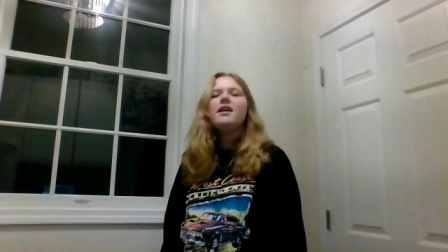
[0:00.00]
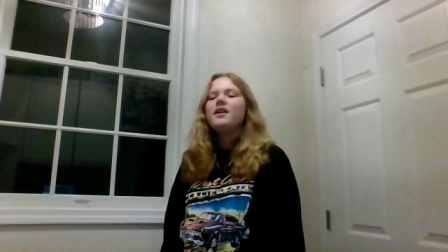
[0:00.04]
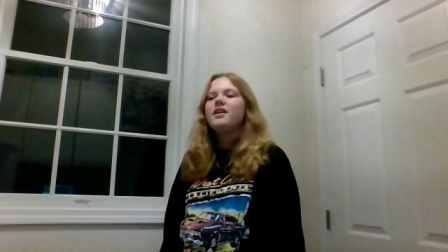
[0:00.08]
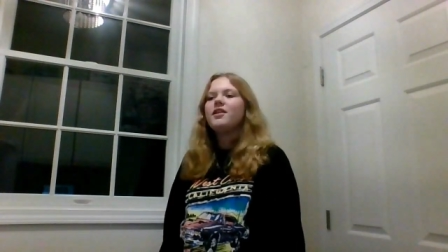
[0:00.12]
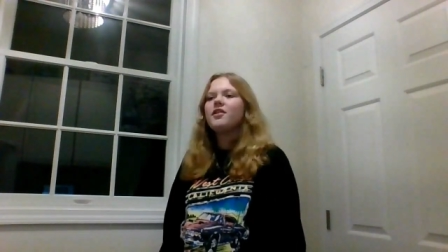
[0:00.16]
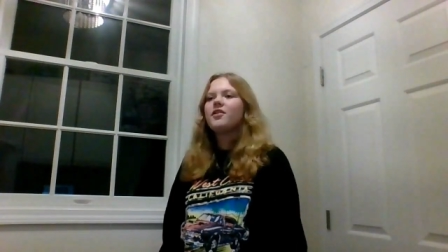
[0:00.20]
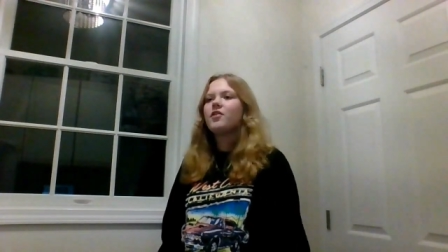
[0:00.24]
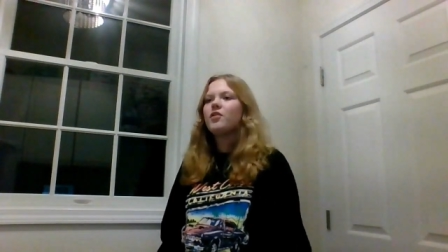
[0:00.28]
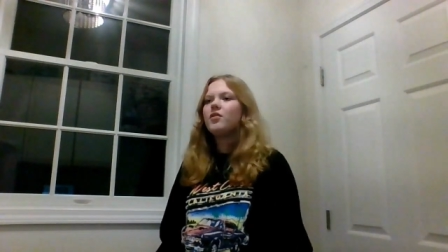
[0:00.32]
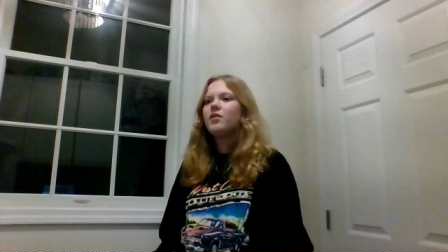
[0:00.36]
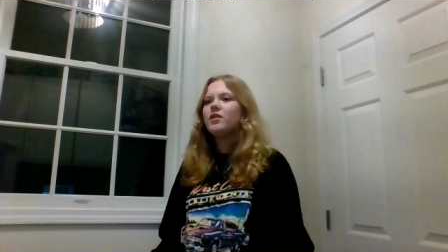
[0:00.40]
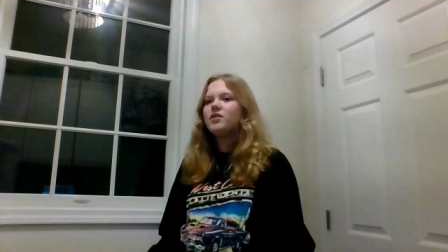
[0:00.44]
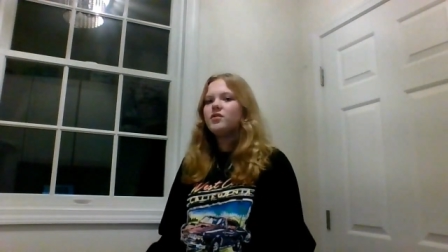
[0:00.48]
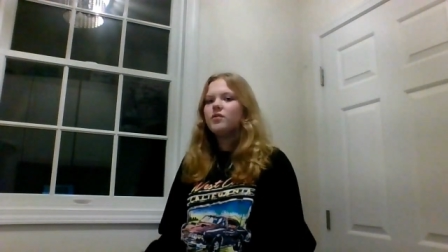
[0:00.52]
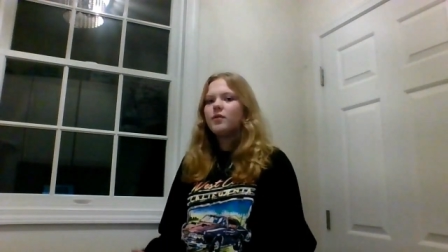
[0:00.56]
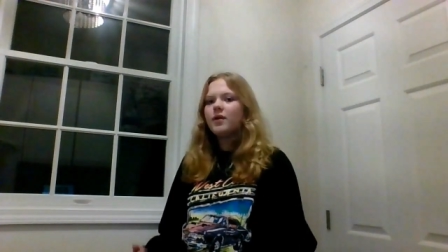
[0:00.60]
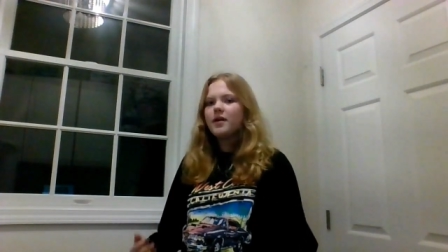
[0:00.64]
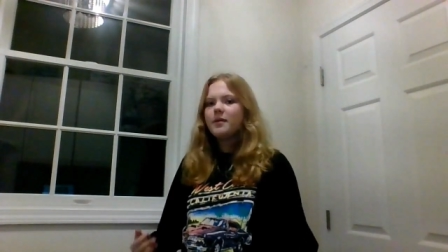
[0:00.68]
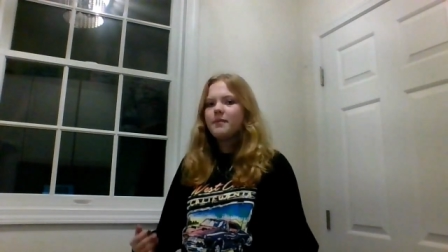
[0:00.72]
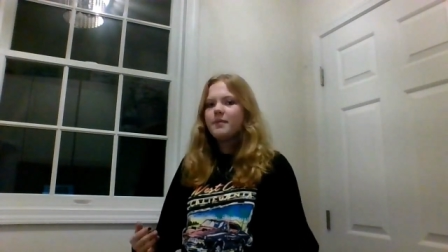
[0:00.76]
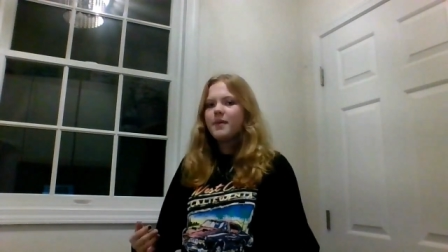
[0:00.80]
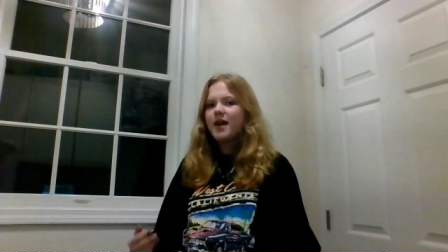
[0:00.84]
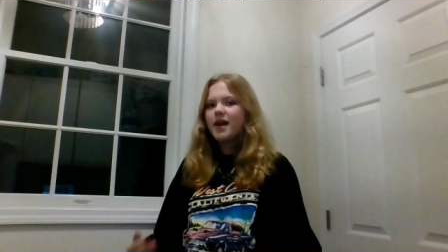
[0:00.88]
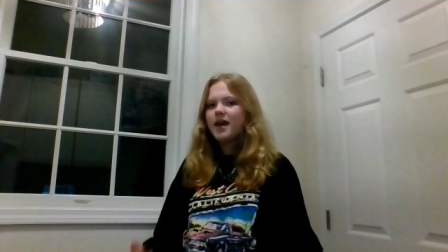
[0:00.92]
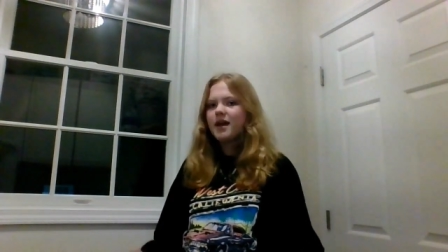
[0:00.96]
you're going to
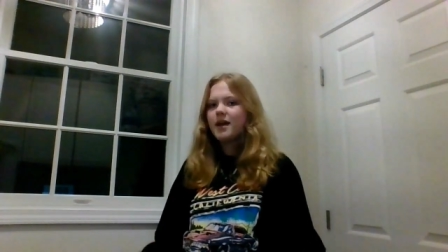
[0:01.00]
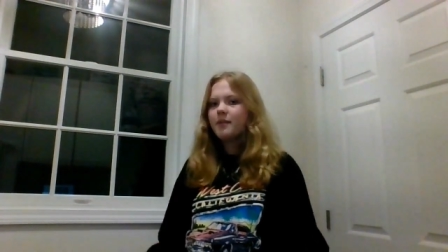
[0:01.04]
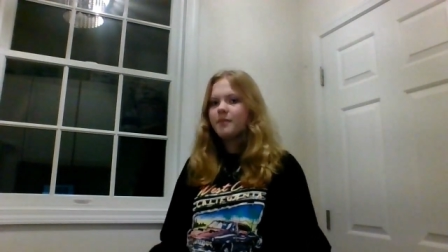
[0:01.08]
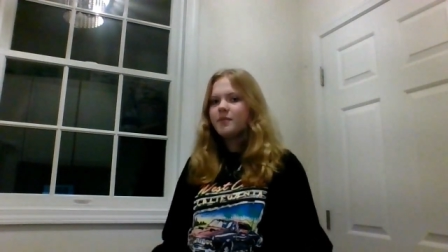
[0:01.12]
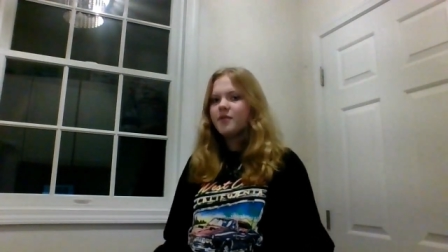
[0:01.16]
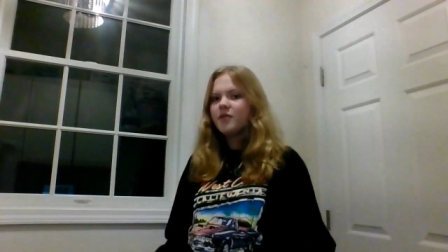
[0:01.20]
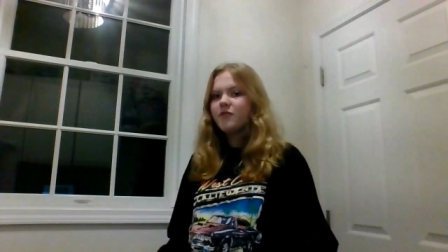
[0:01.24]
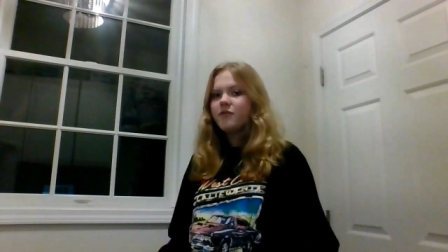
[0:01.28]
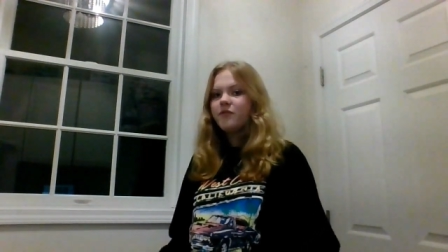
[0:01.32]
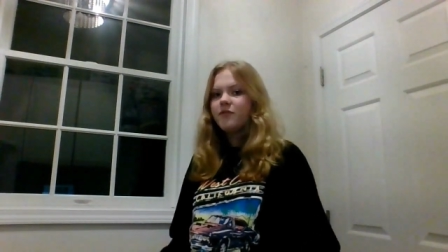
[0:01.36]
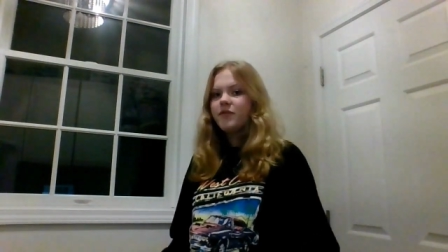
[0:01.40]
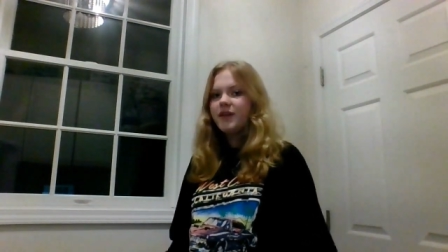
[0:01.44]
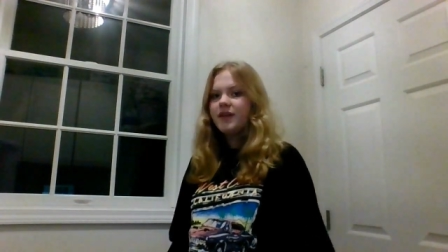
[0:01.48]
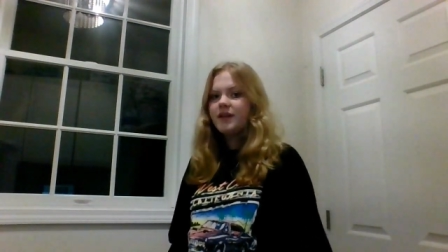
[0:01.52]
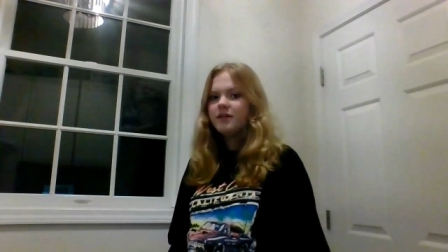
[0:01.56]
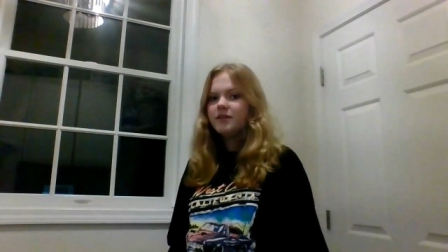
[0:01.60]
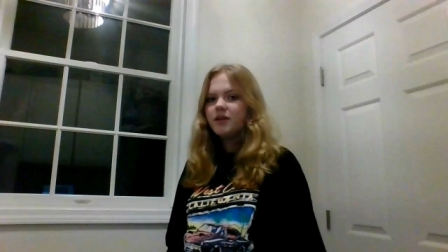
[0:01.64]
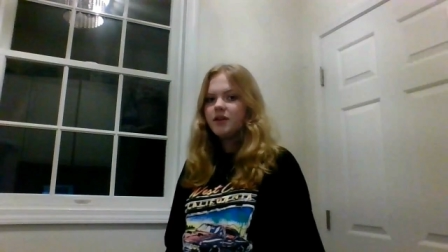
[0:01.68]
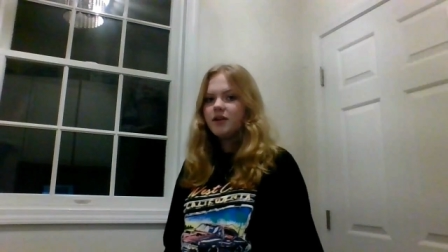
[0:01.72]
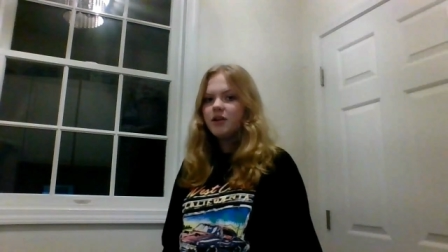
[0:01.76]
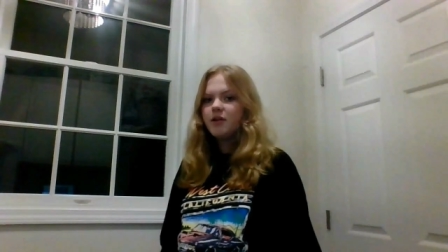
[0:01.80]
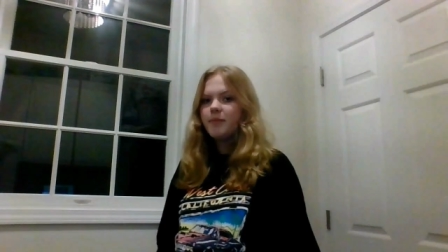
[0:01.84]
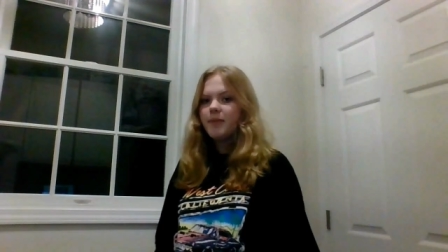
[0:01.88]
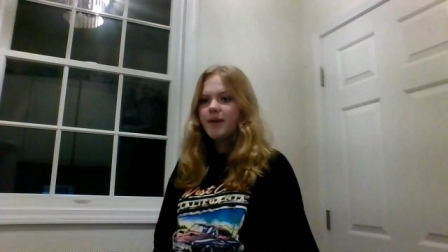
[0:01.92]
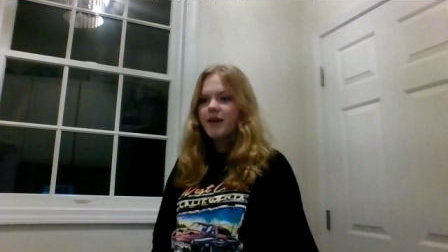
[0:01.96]
want to pick up your feet a
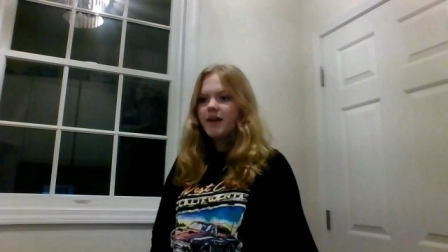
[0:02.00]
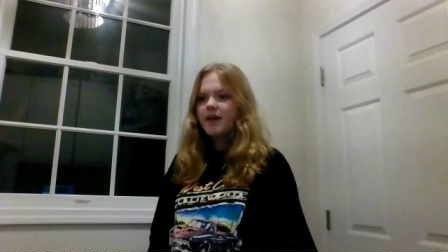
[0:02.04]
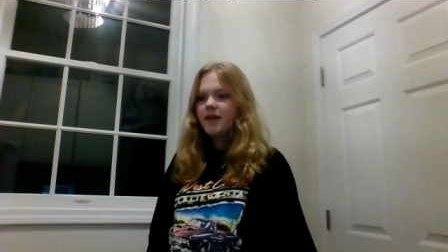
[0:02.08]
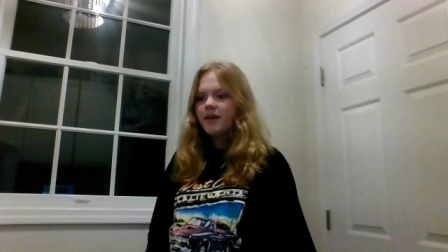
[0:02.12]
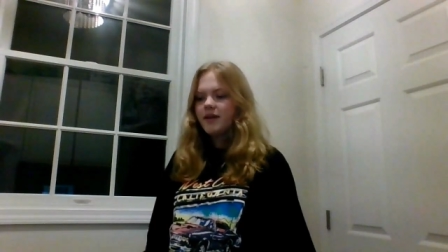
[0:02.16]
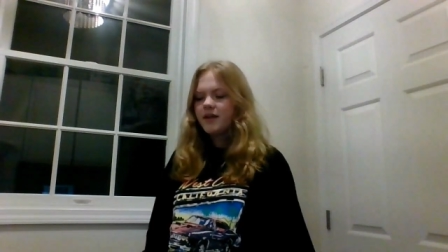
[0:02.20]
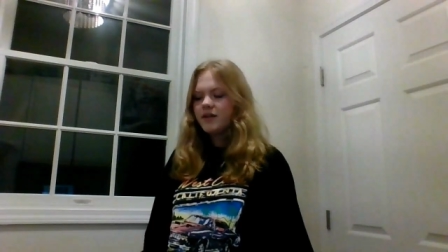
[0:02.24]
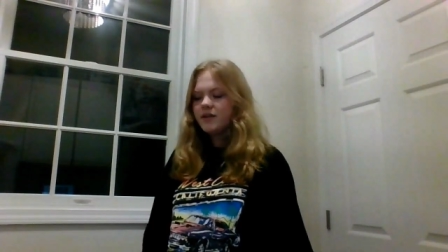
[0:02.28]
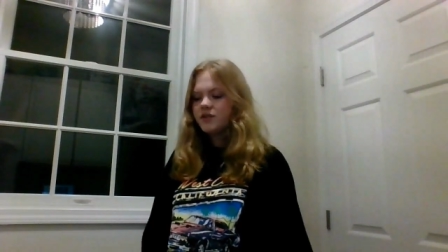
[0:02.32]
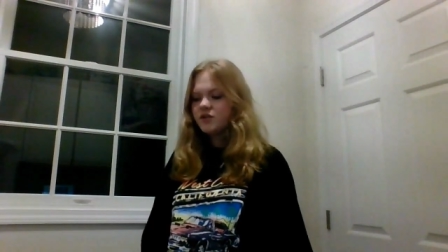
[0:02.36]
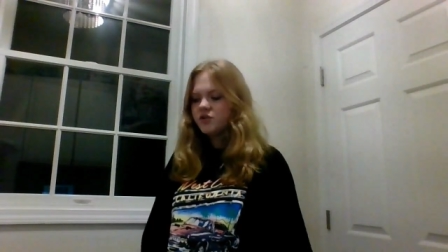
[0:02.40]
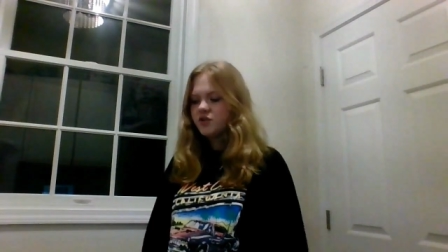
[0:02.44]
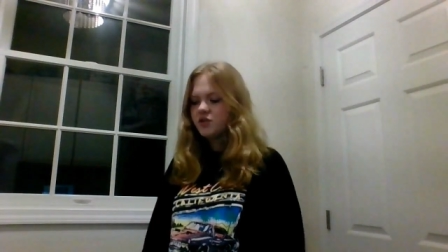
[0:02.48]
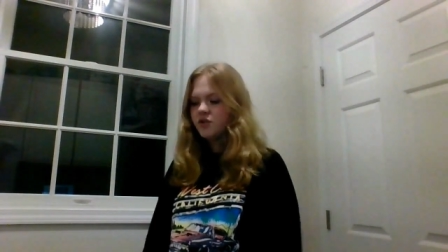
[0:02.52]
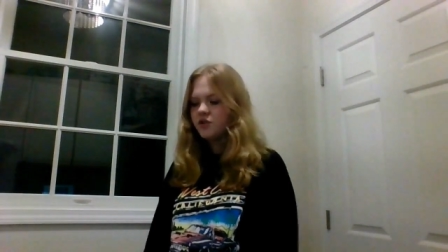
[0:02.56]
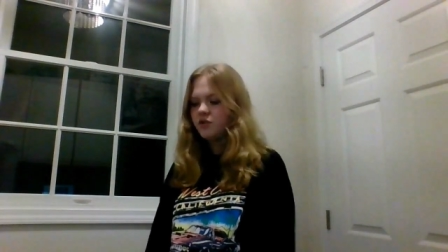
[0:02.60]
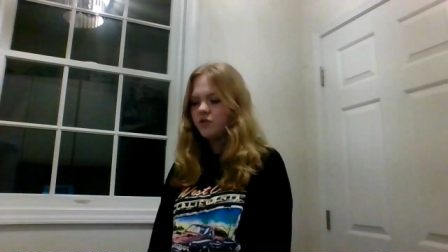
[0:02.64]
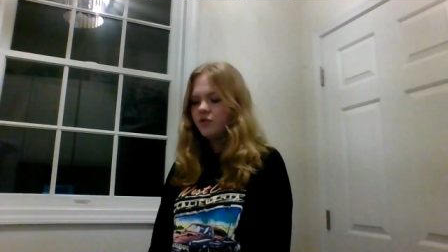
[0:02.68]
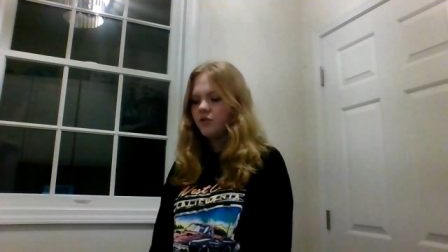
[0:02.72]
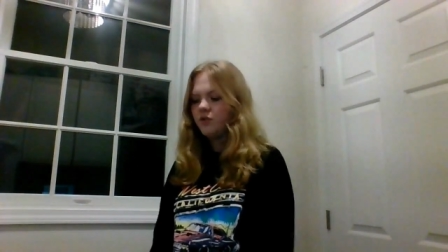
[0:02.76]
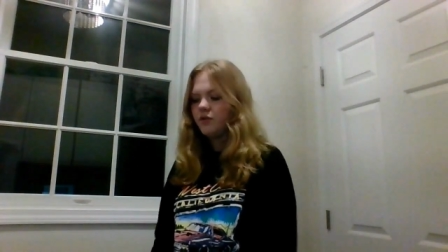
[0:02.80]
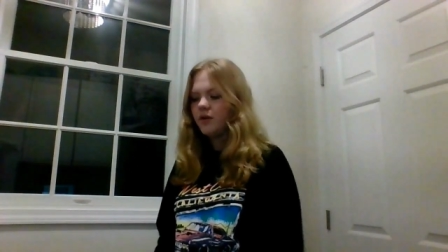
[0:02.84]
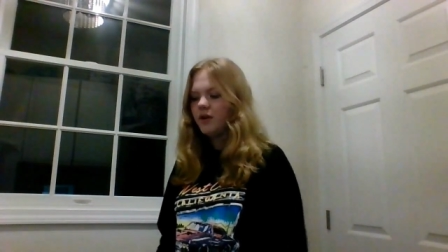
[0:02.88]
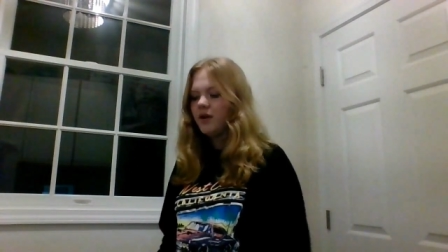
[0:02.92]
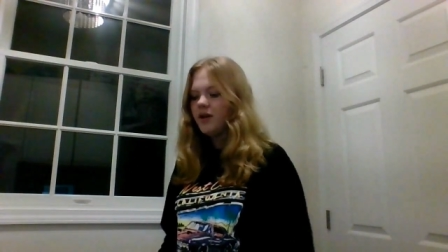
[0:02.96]
little bit
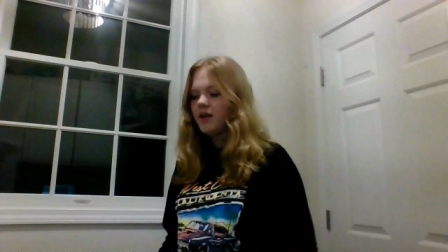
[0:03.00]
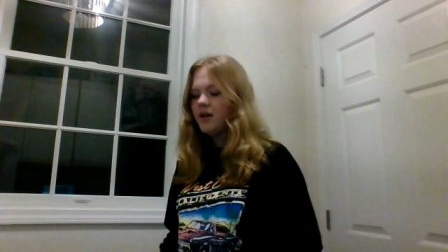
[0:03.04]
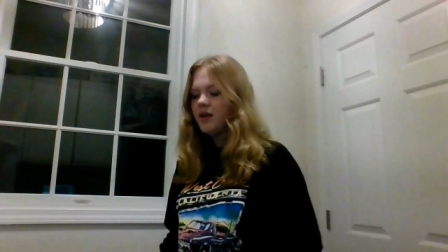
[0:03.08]
to